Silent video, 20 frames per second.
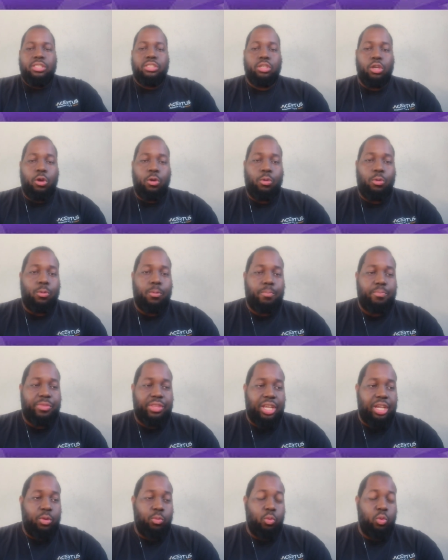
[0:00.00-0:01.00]
So...
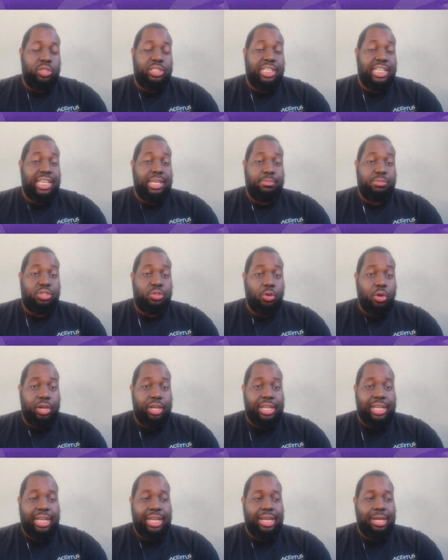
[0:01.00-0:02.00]
we'll see him
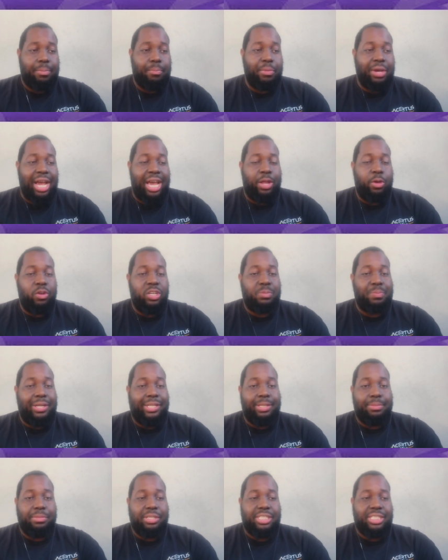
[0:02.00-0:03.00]
shortly, but I don't
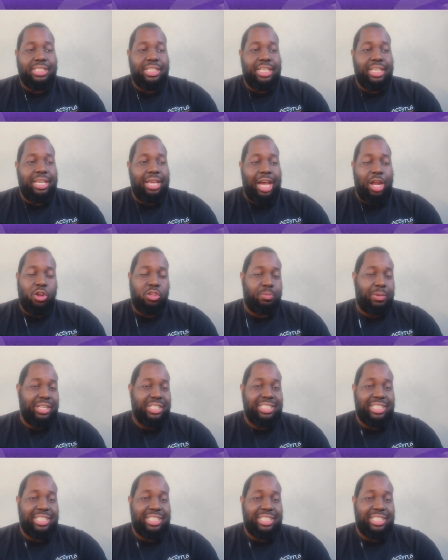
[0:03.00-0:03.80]
expect him to see him. I don't expect